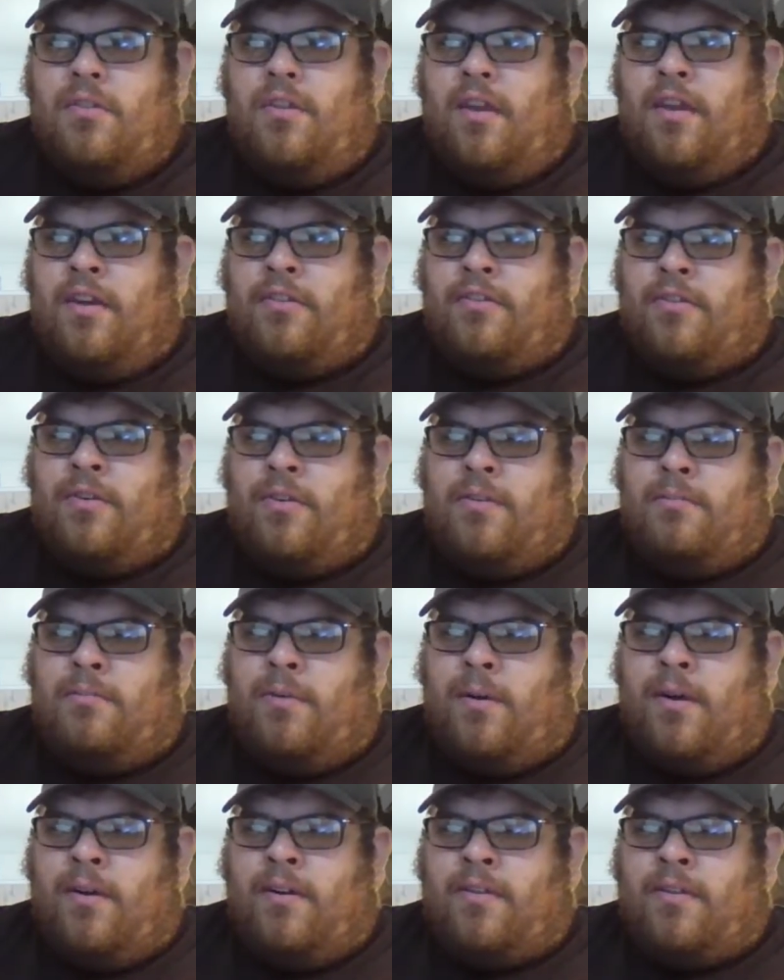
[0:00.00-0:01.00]
Android
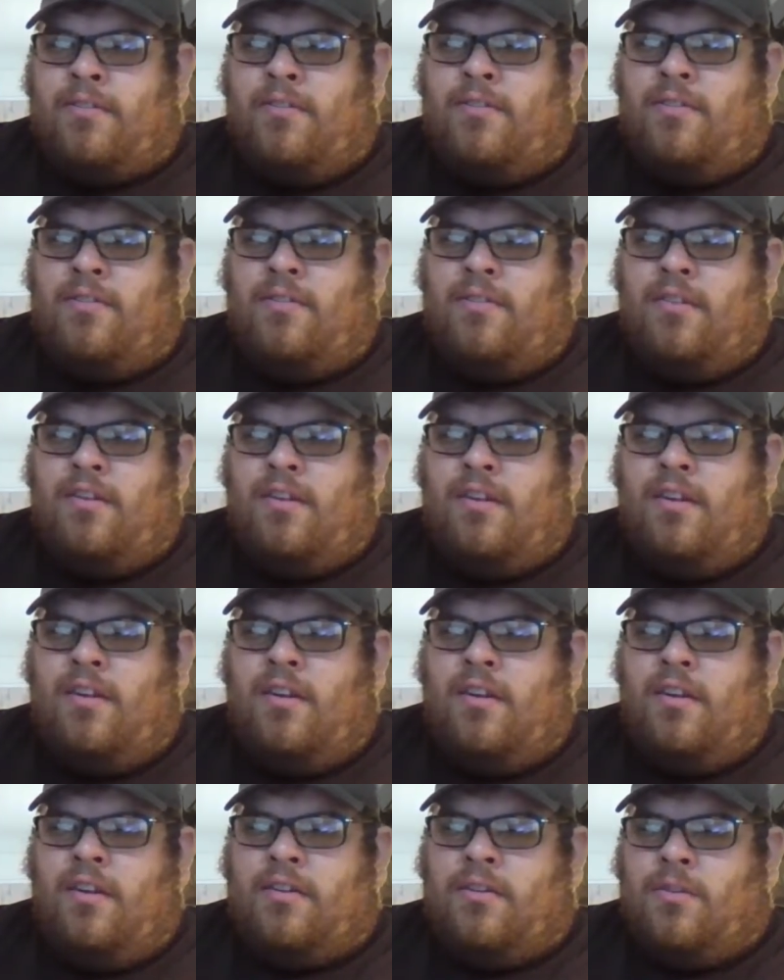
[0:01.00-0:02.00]
products
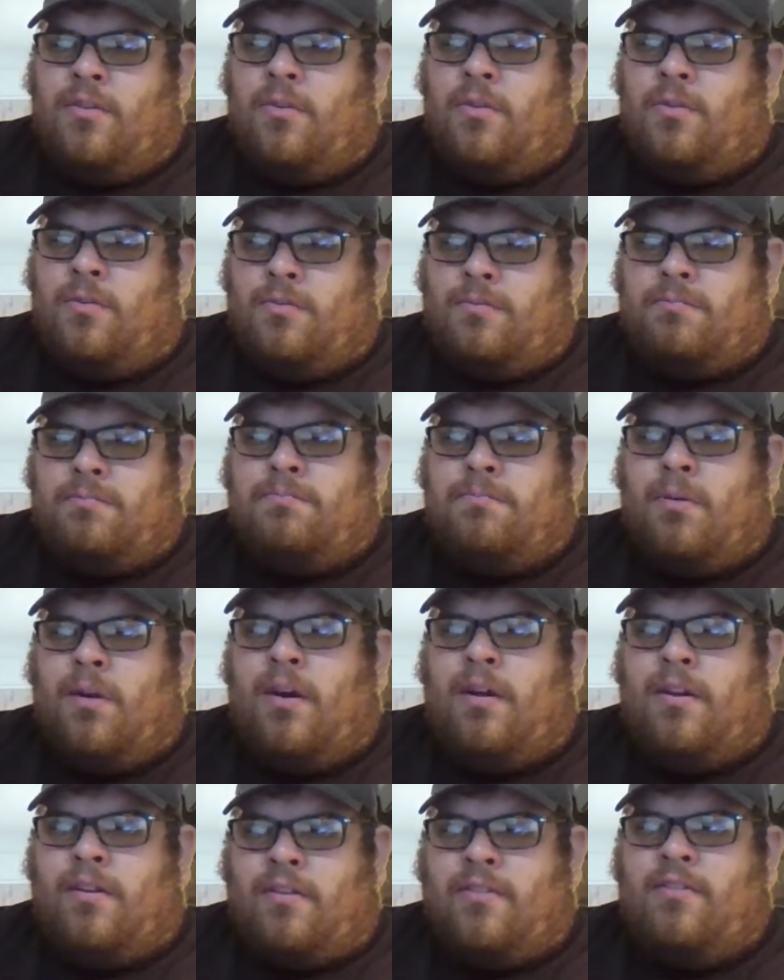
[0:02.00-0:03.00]
and Google
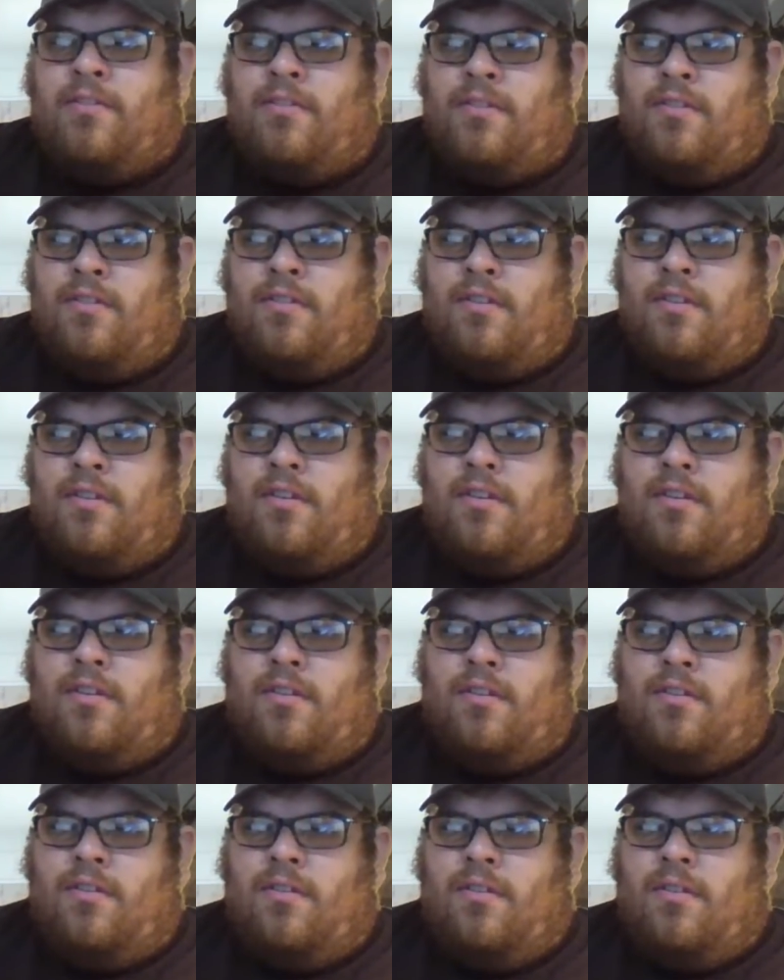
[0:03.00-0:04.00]
products.
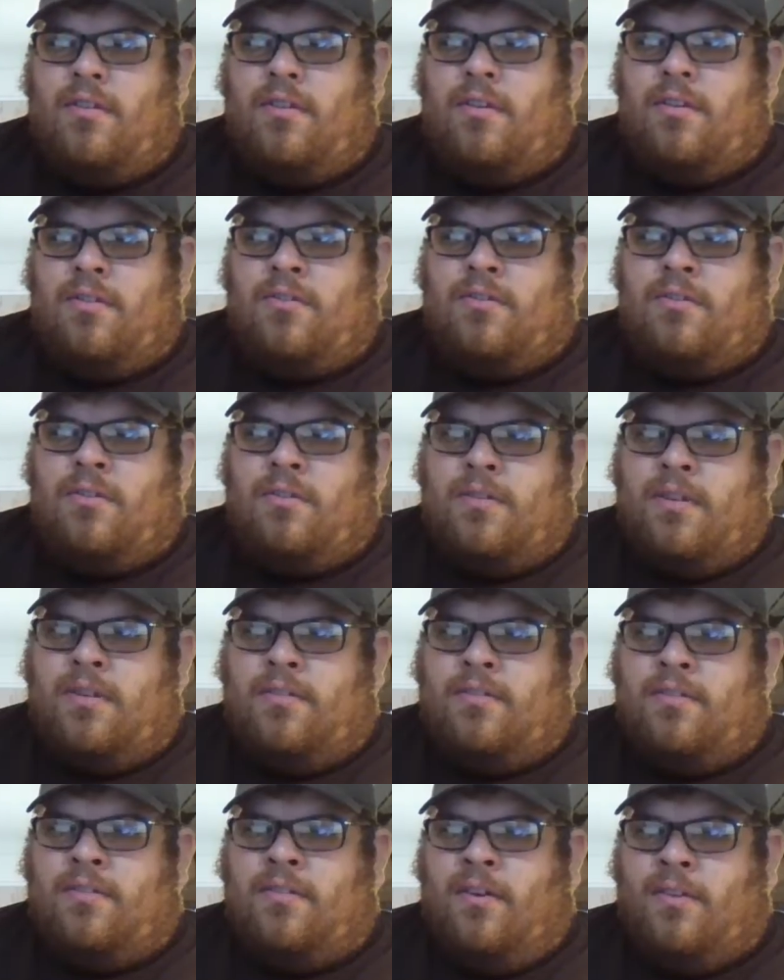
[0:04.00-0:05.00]
So
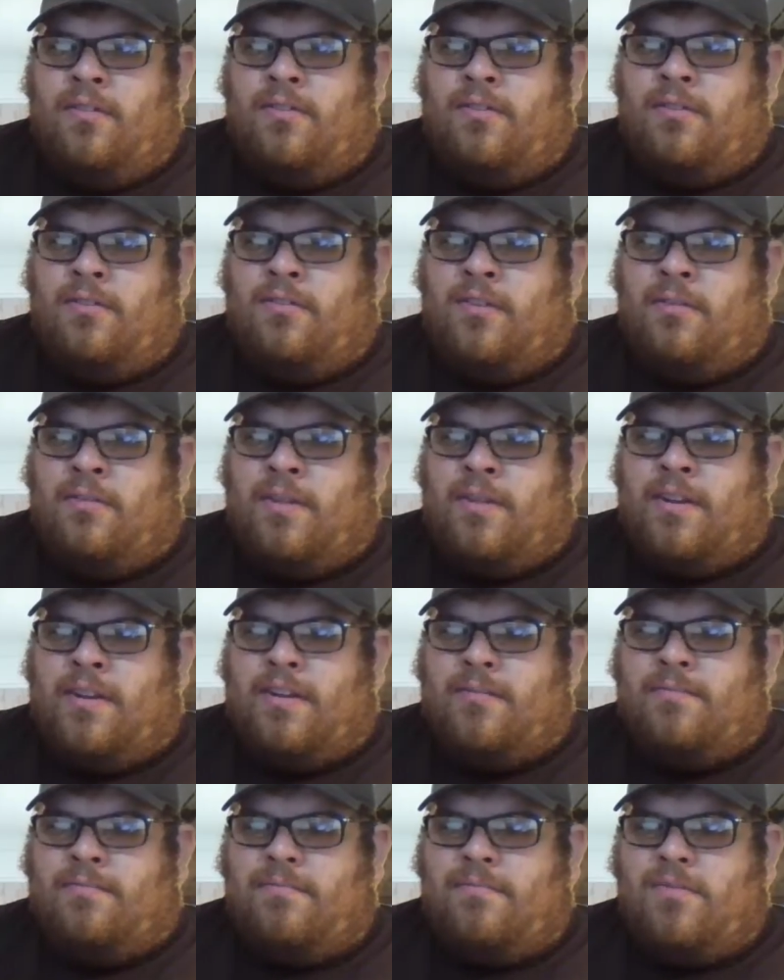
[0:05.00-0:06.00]
that's also
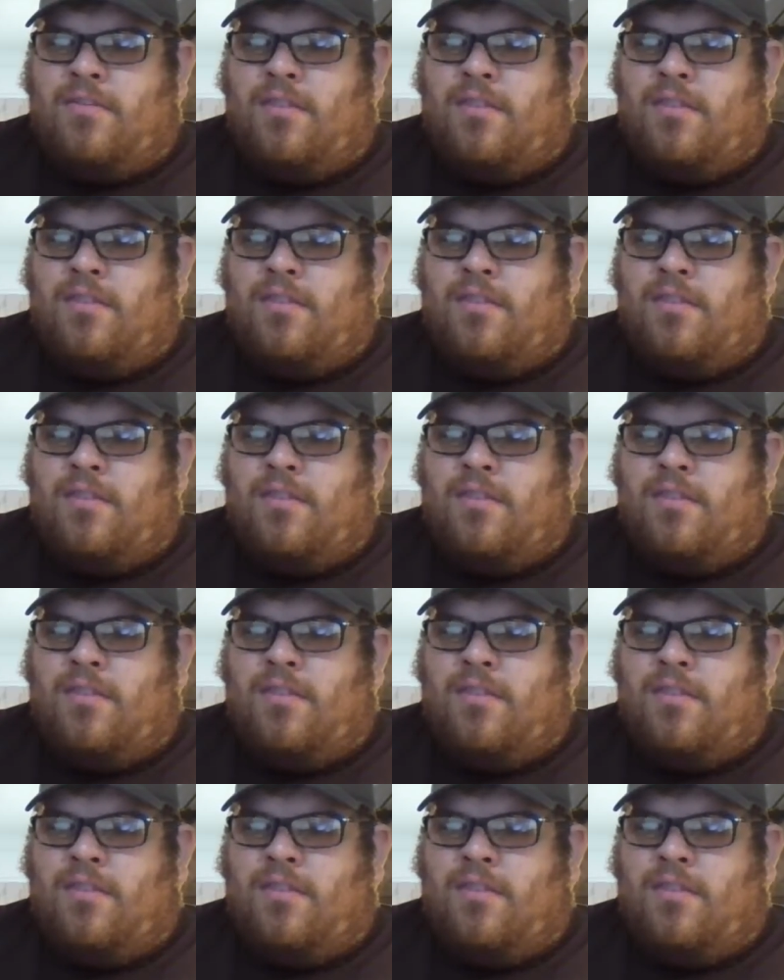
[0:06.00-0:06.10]
something.